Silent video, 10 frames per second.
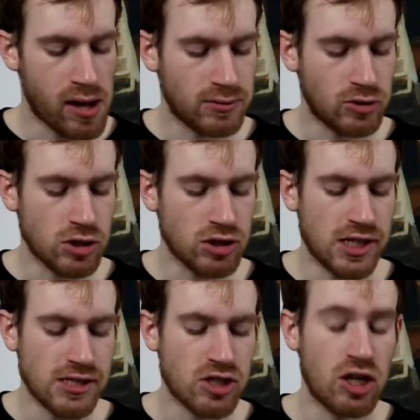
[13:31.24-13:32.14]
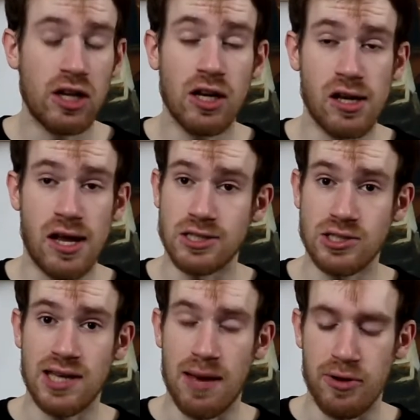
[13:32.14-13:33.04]
It does taste a little
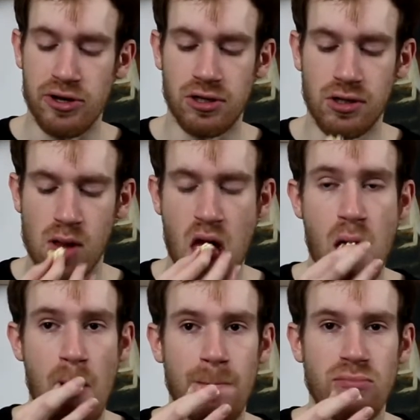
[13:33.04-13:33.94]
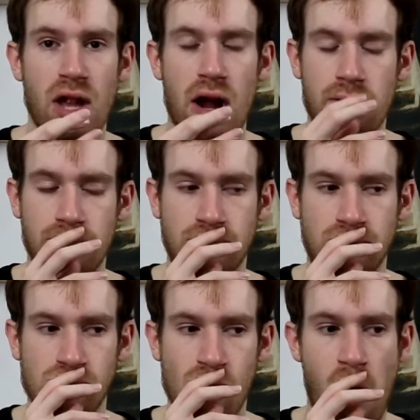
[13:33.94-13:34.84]
less chemical than
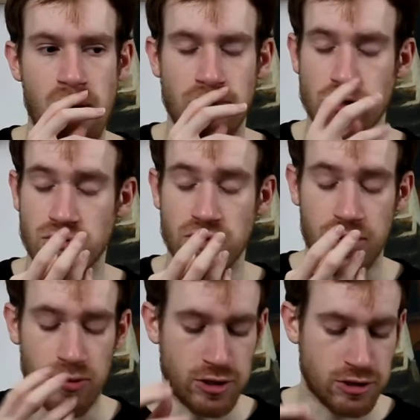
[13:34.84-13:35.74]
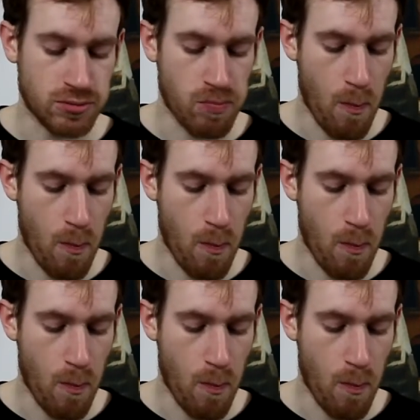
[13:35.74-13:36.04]
most of the other ones.